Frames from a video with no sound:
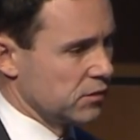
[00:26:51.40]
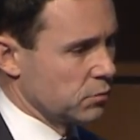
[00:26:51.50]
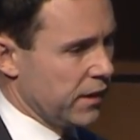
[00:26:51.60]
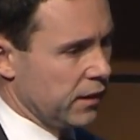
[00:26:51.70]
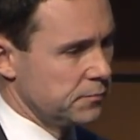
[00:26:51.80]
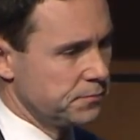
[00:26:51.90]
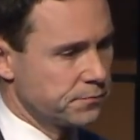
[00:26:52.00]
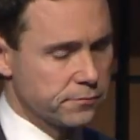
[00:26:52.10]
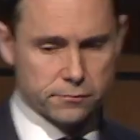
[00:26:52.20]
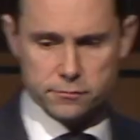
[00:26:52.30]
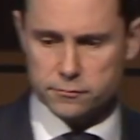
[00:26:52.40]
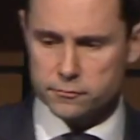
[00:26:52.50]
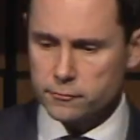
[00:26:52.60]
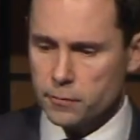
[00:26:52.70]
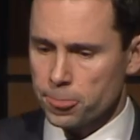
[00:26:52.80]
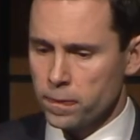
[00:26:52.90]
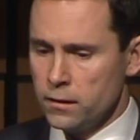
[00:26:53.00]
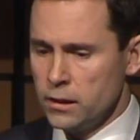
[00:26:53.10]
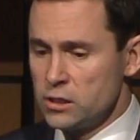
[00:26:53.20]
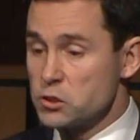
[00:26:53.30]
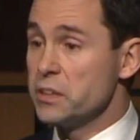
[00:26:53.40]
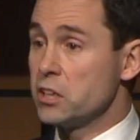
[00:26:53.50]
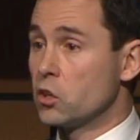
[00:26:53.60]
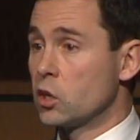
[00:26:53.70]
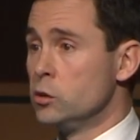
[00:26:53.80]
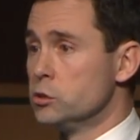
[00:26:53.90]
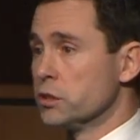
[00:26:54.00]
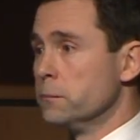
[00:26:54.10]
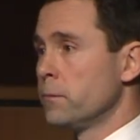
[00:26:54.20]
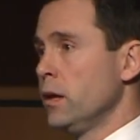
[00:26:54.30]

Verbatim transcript: as well. So in conclusion,